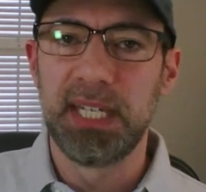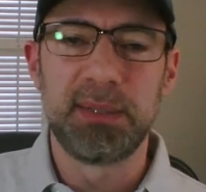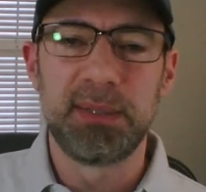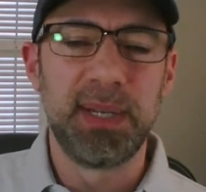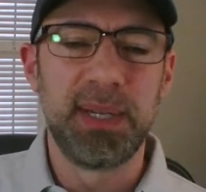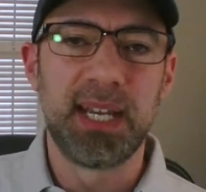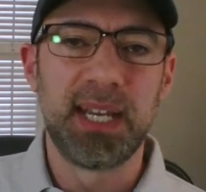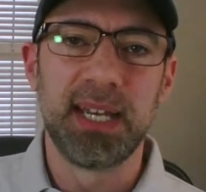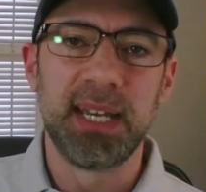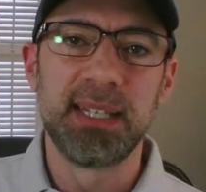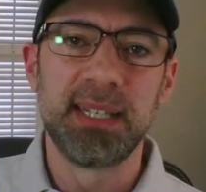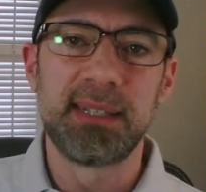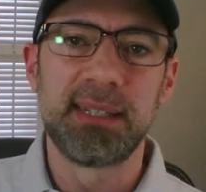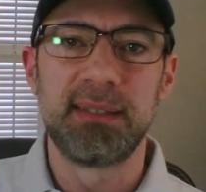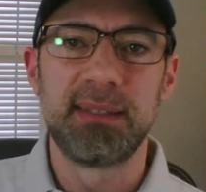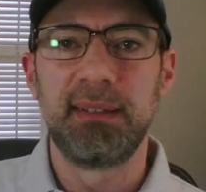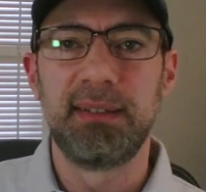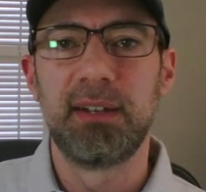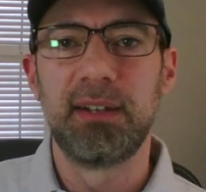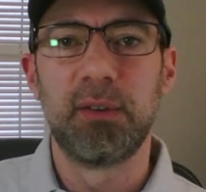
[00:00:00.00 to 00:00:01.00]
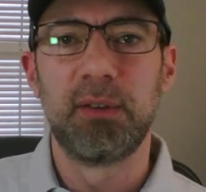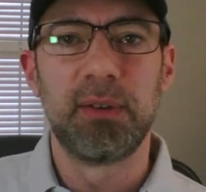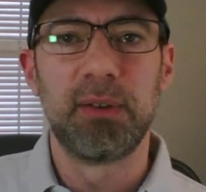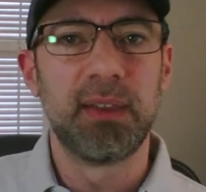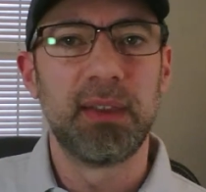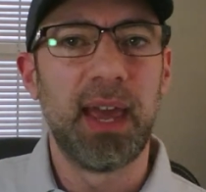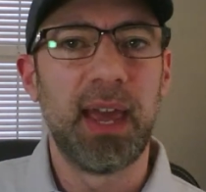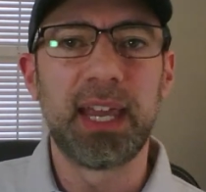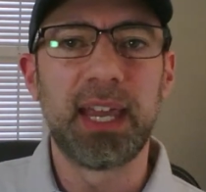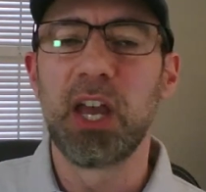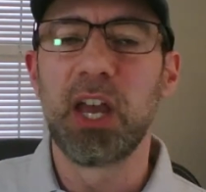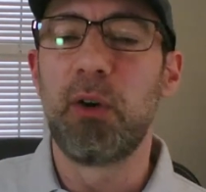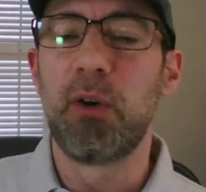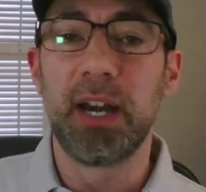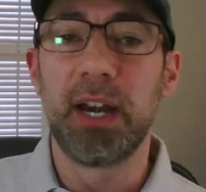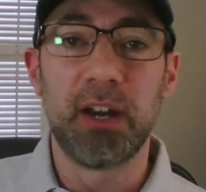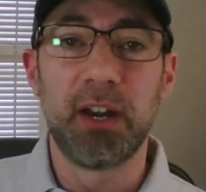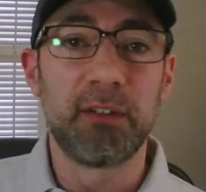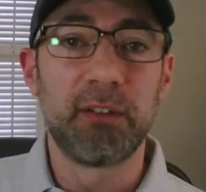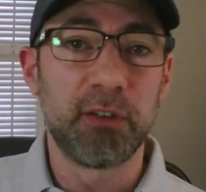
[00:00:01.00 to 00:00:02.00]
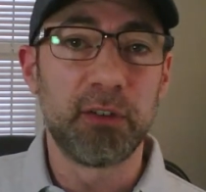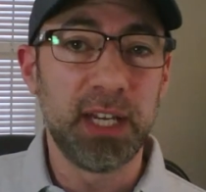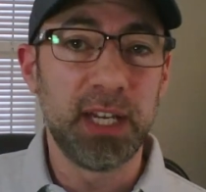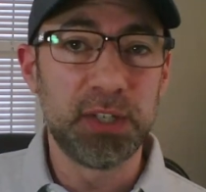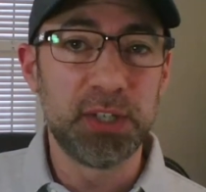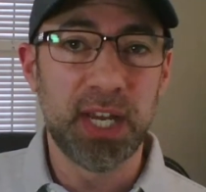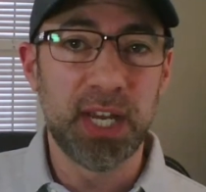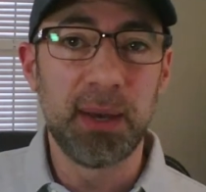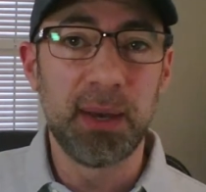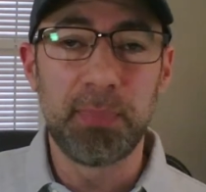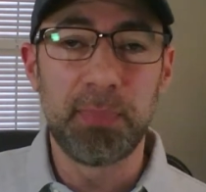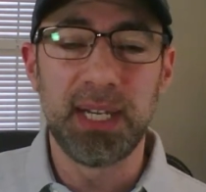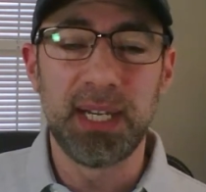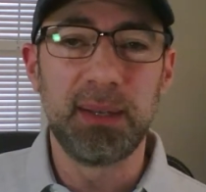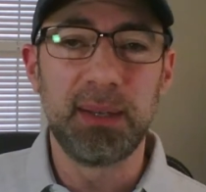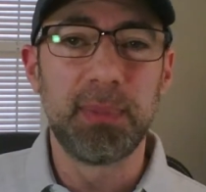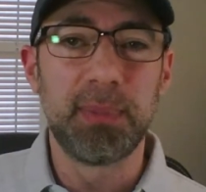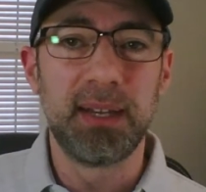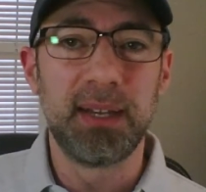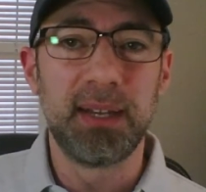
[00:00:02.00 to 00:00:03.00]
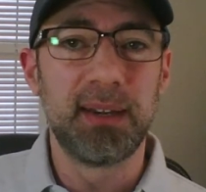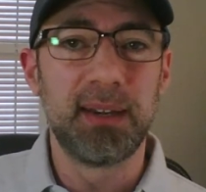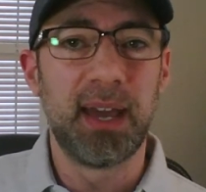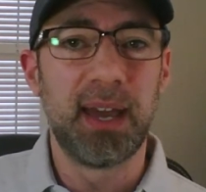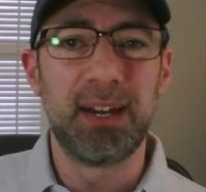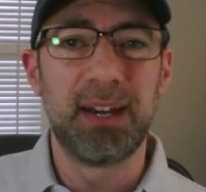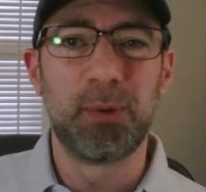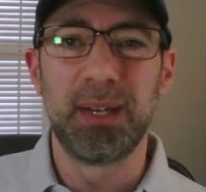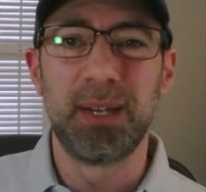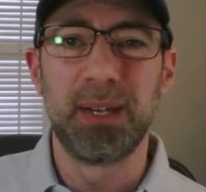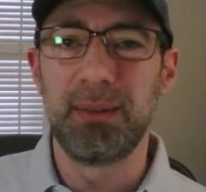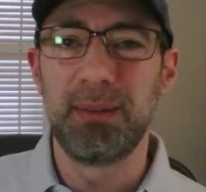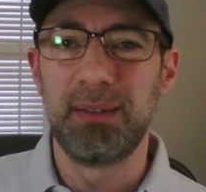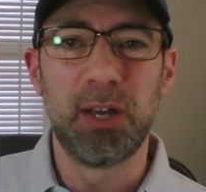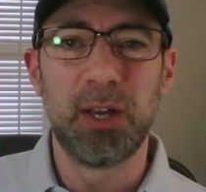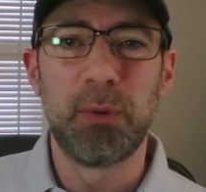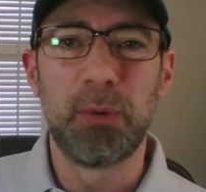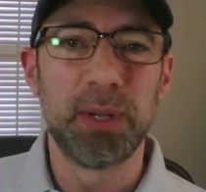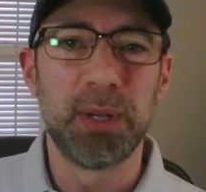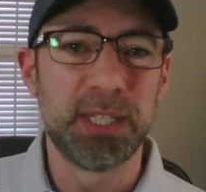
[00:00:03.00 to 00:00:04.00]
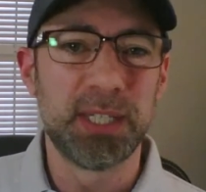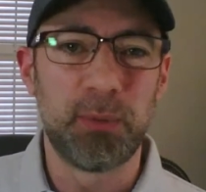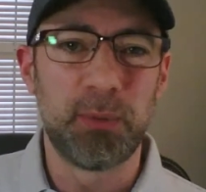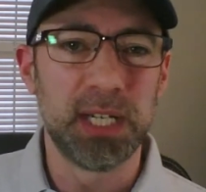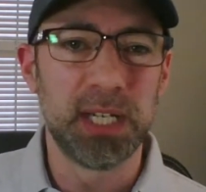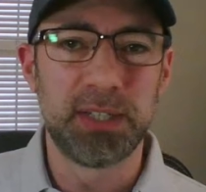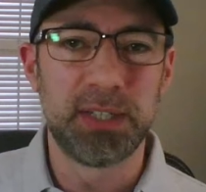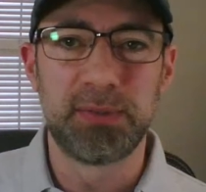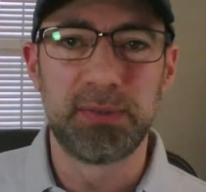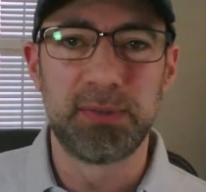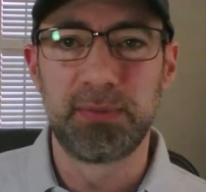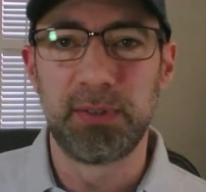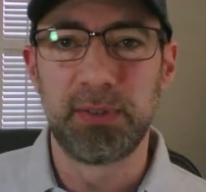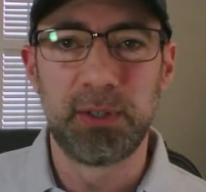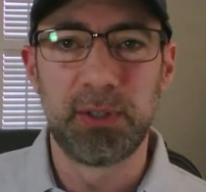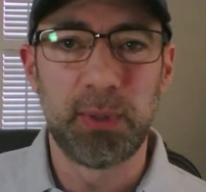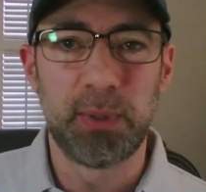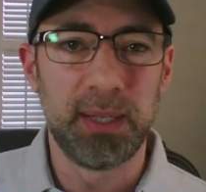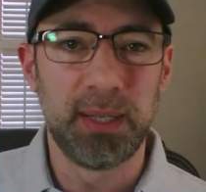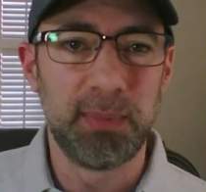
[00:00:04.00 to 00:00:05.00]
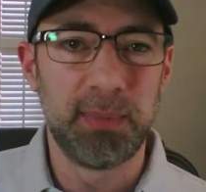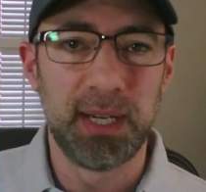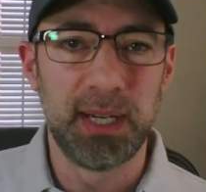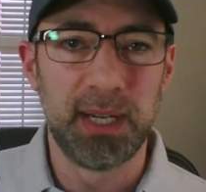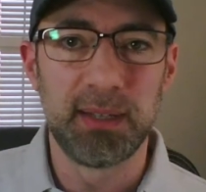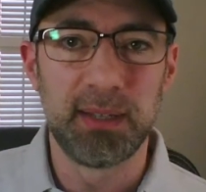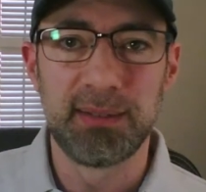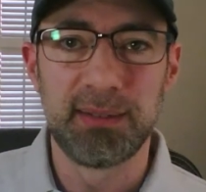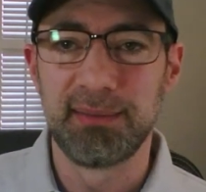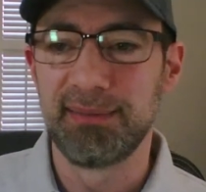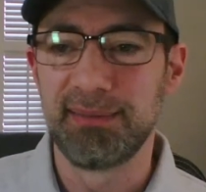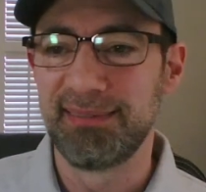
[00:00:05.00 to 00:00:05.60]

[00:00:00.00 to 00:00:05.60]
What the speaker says: Because, I could go on and on for each company, but no one wants to watch for 20 minutes.